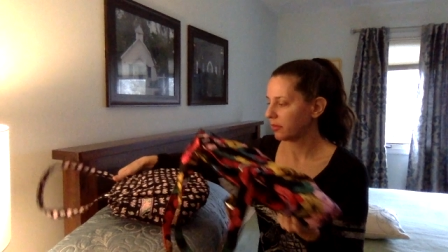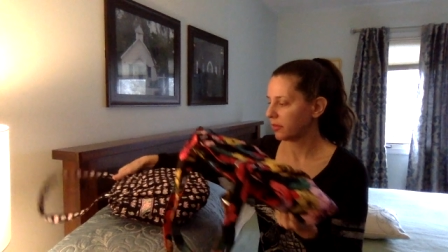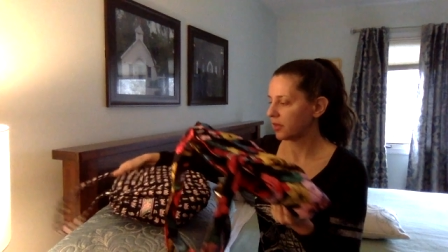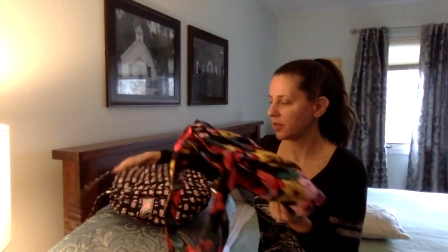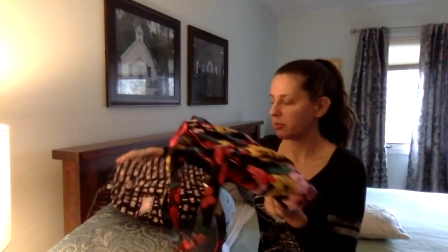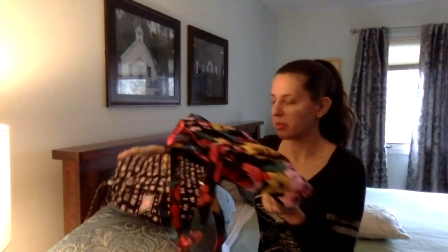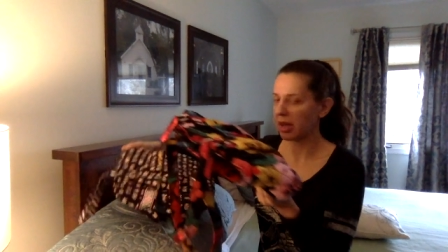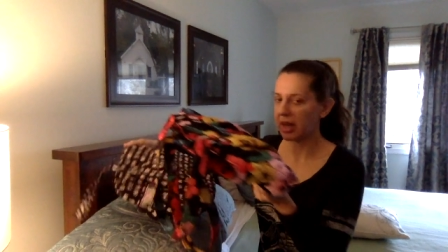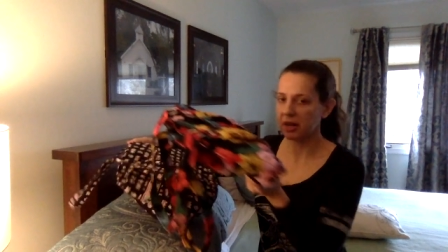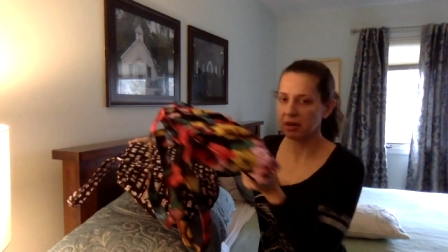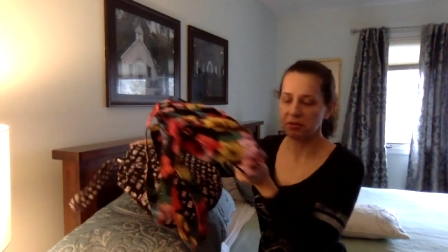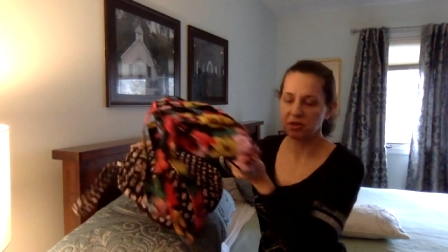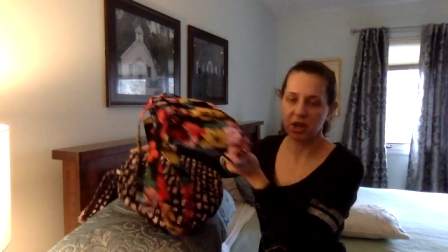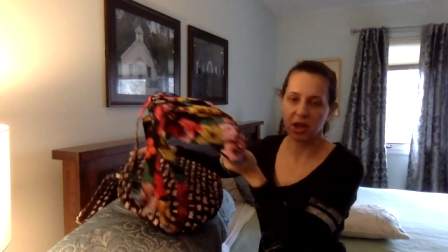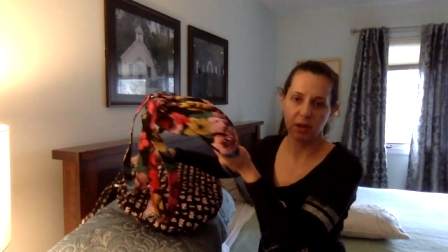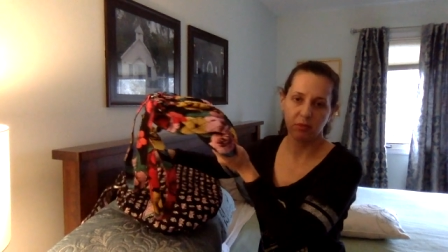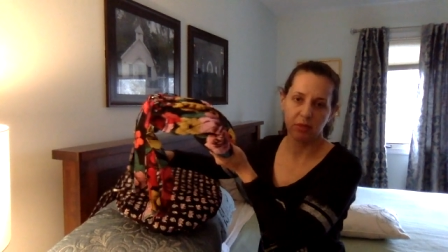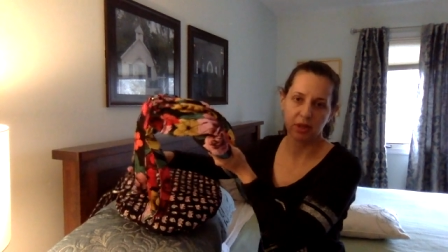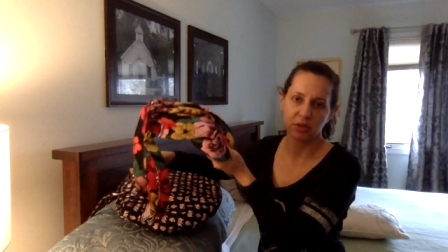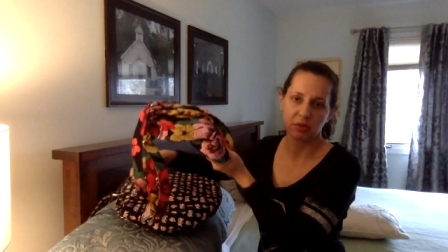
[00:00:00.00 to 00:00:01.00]
span of
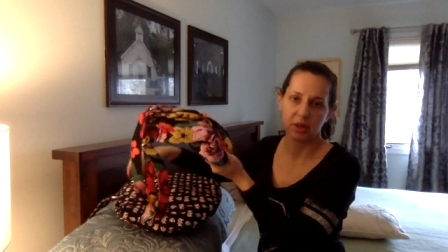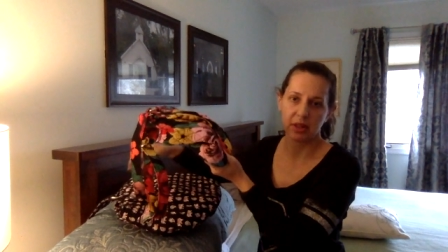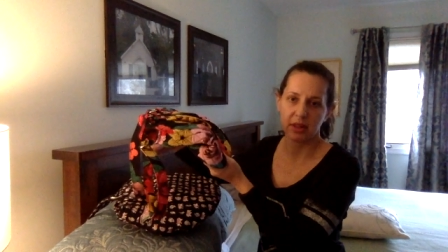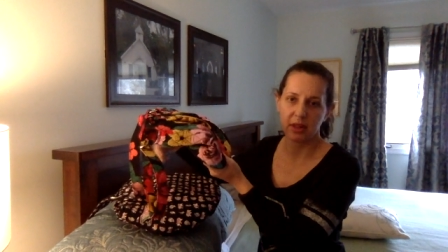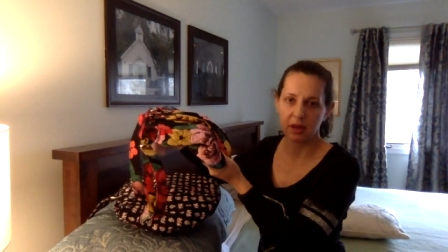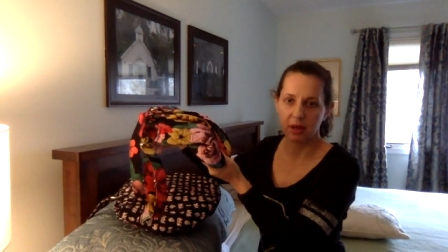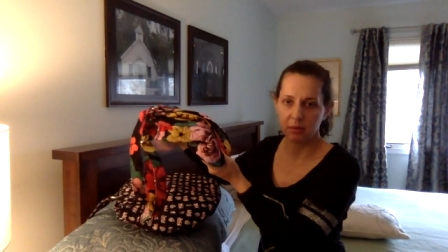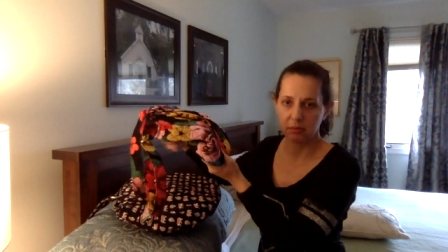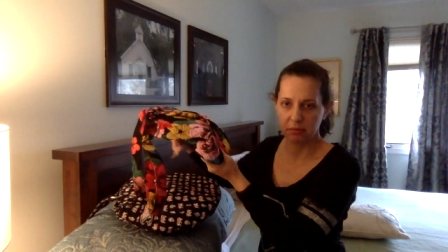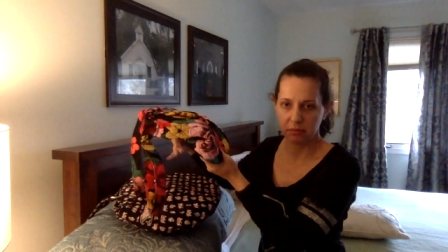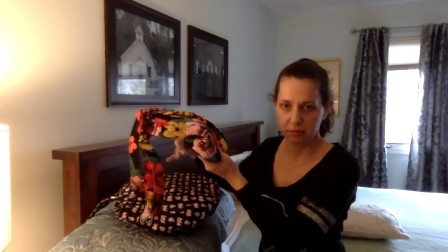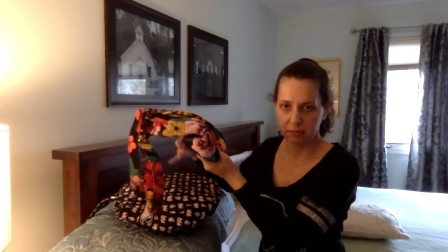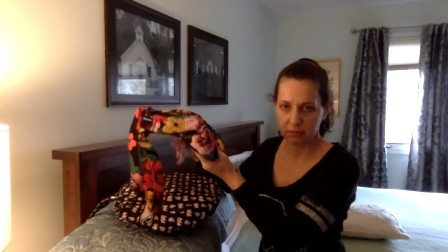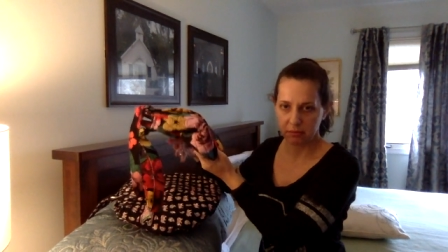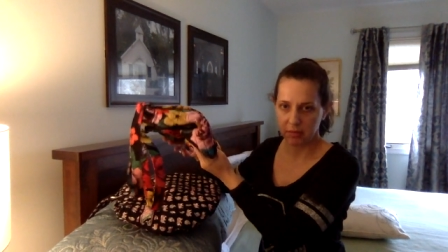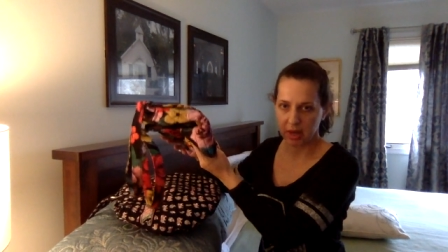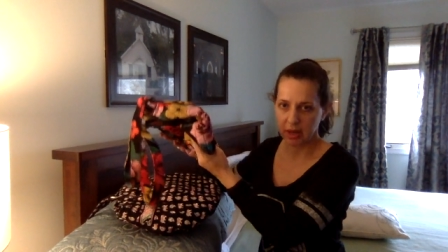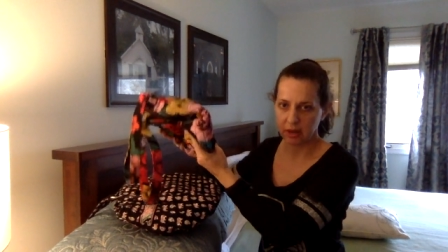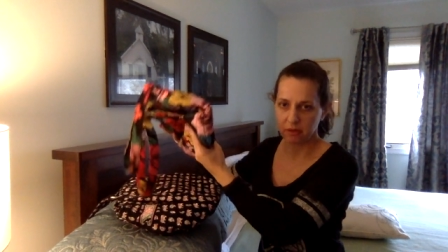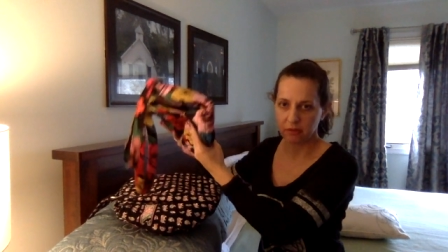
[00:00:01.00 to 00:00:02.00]
time between the
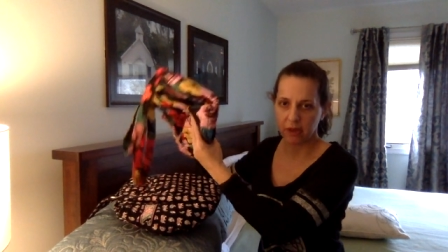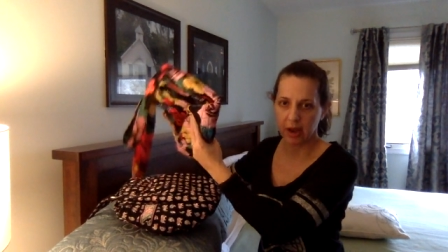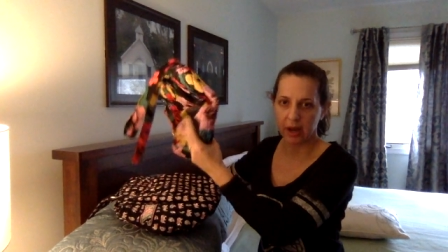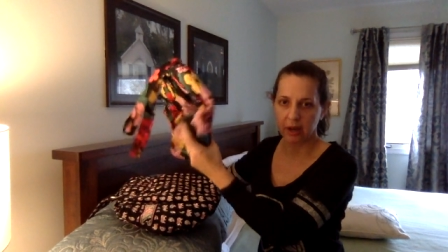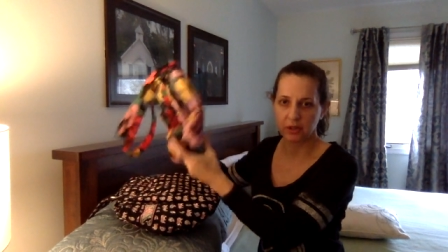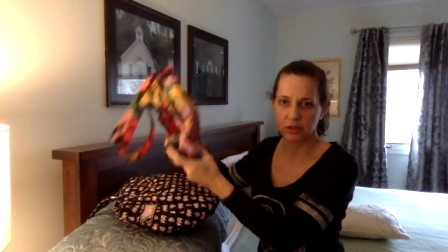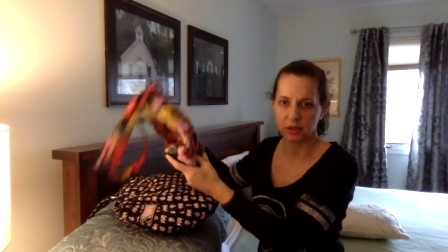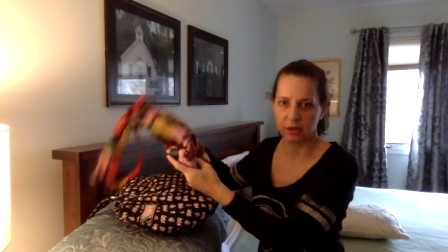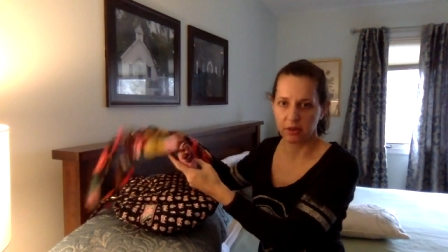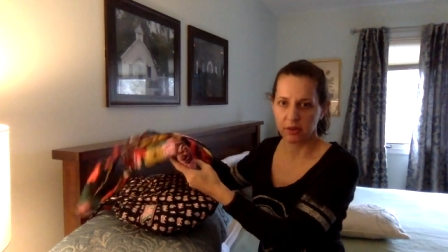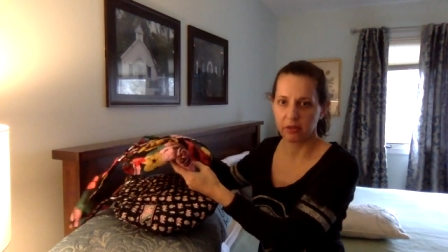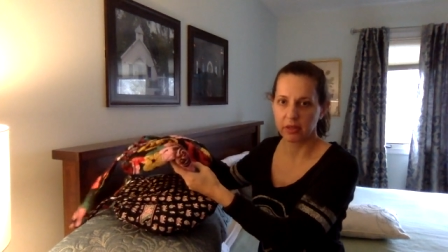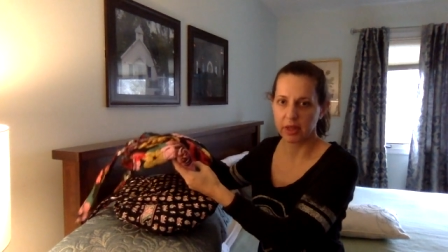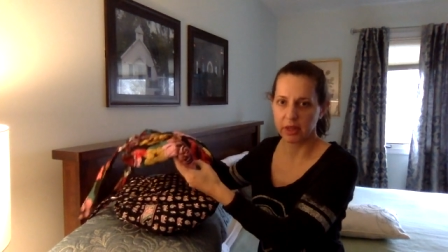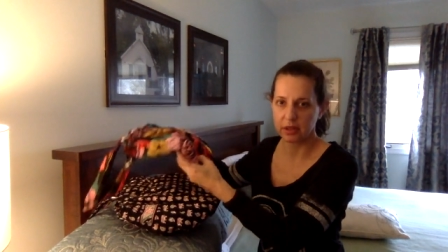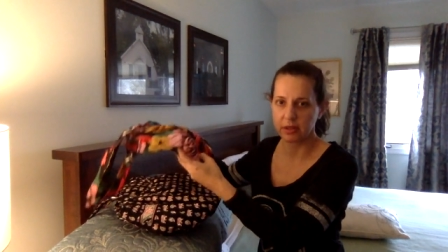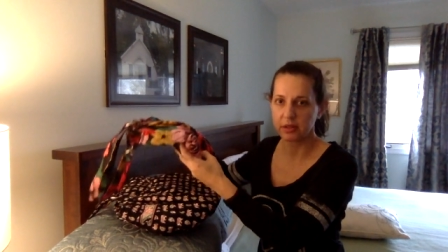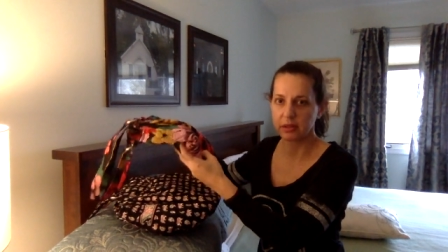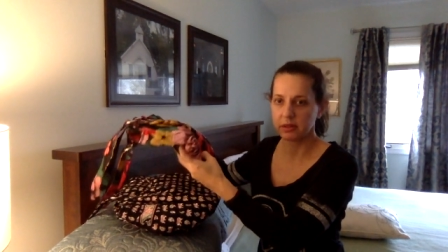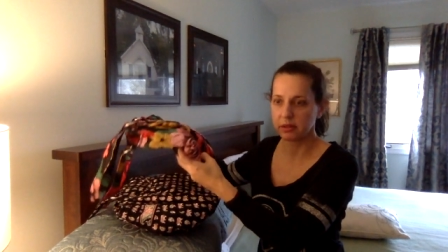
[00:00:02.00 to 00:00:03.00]
manufacture of
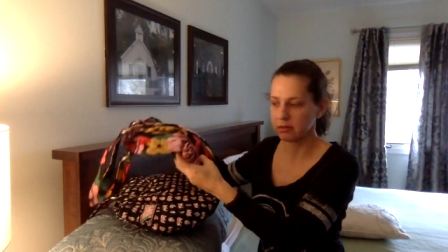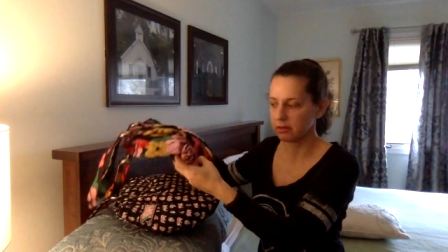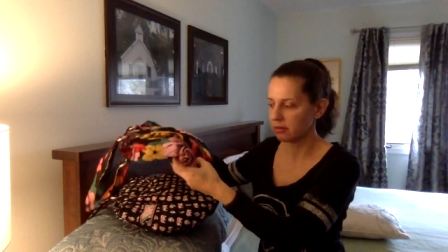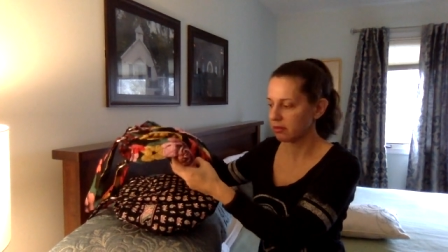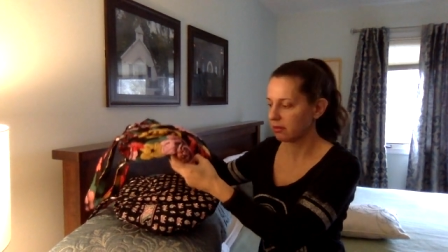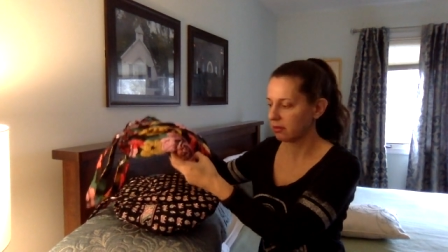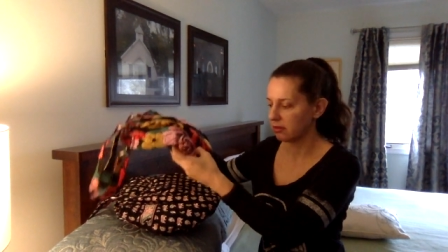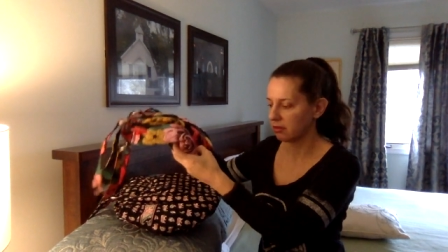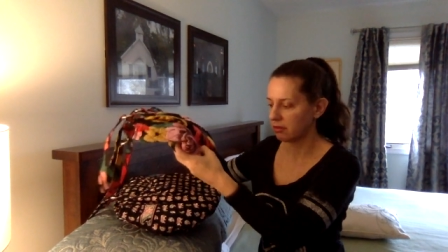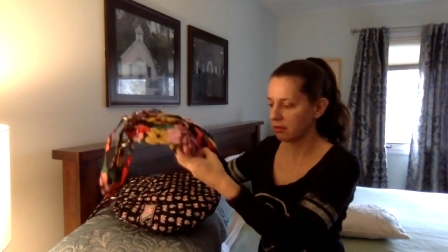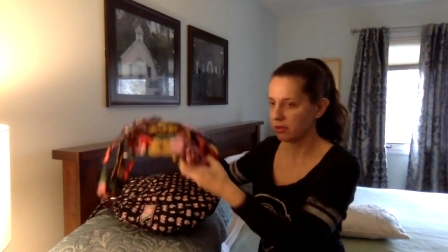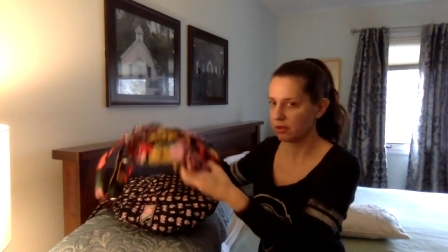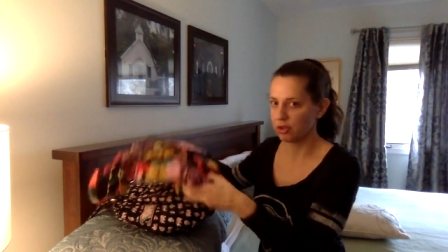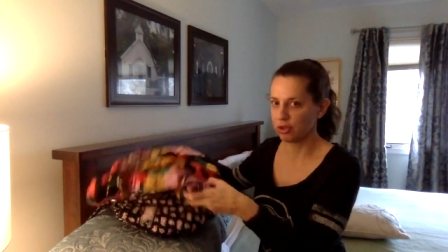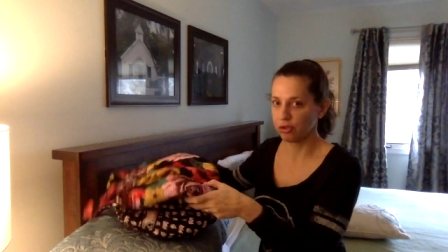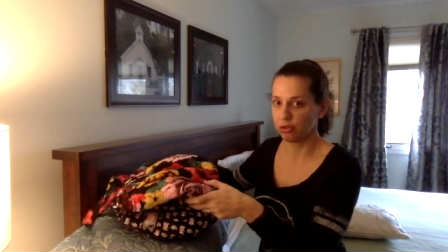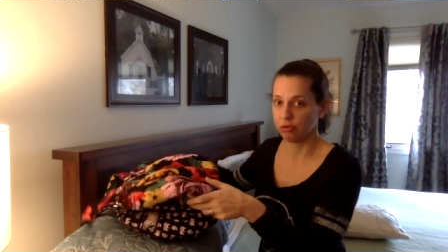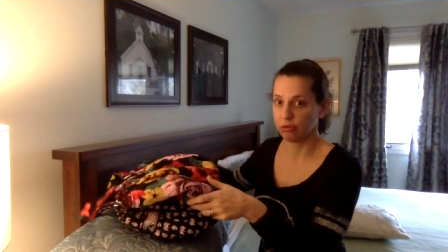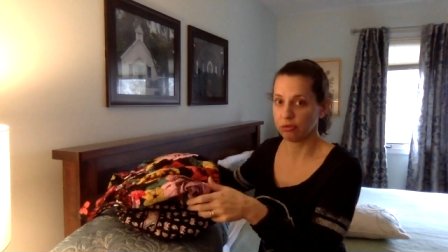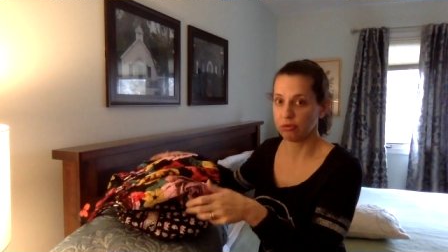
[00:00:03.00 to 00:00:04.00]
these
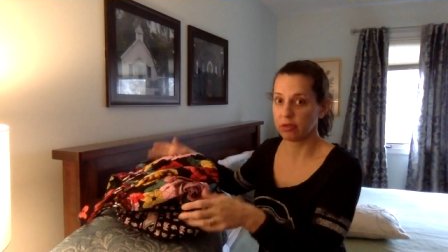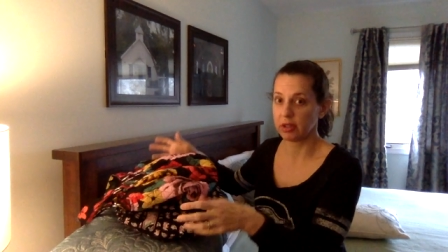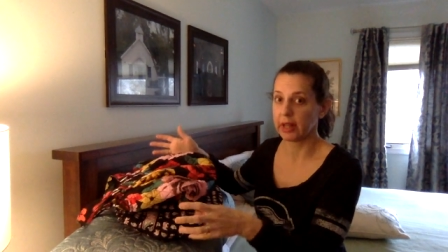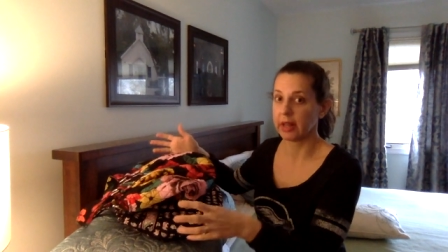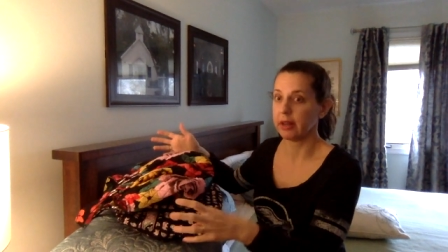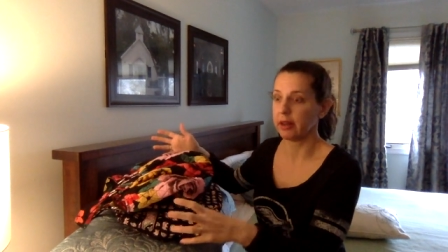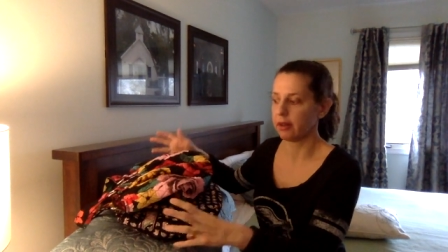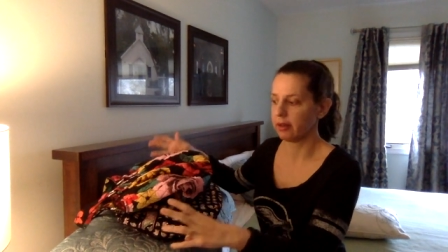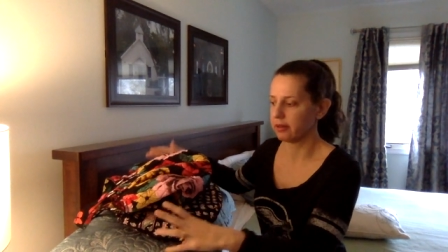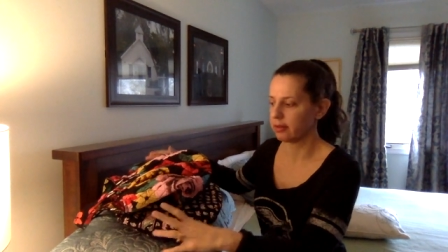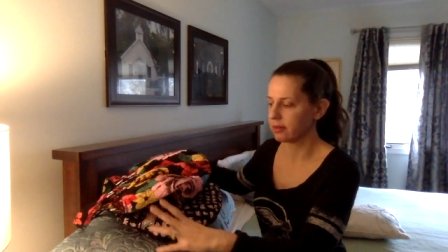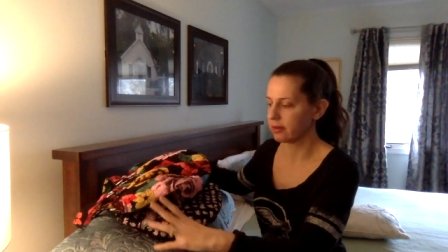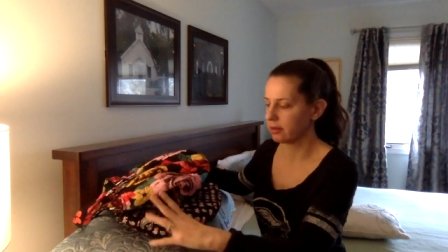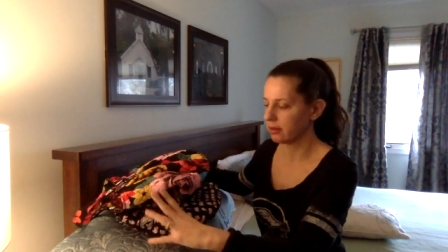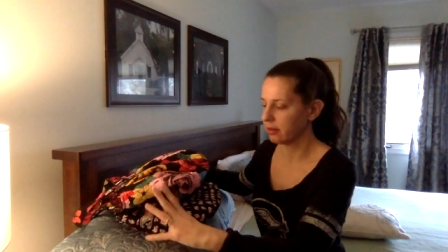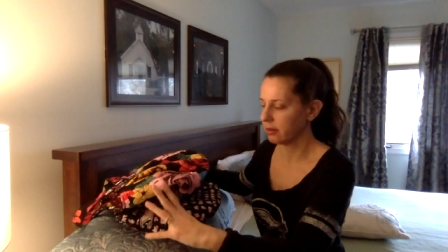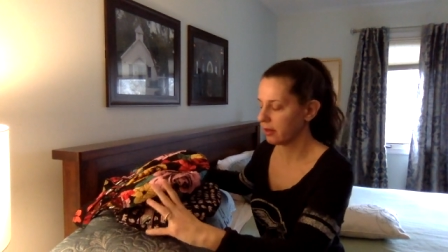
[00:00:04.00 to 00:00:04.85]
two Glennas.